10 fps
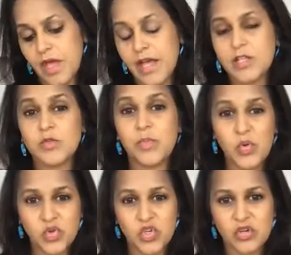
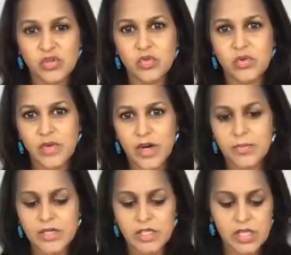exposure to
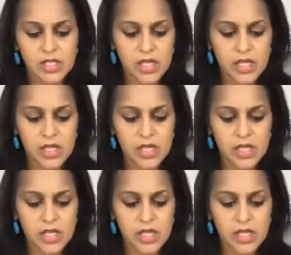environmental